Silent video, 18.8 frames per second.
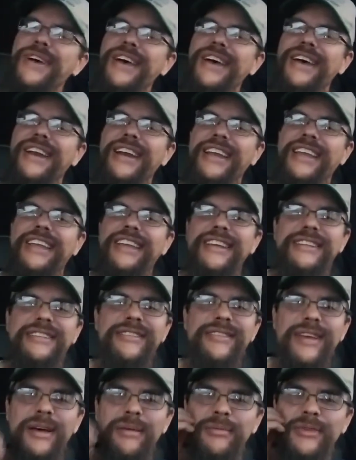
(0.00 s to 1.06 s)
man I can't
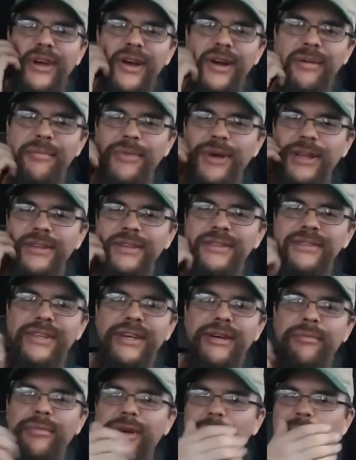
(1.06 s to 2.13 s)
stop talking about this
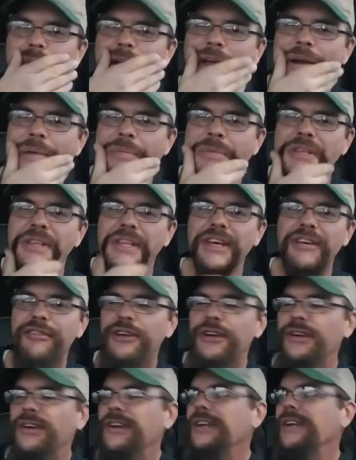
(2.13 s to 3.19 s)
company man I'm in love
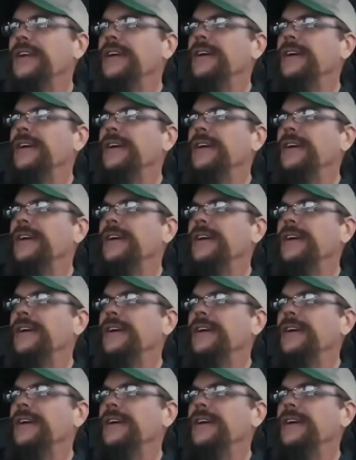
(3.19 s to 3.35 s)
here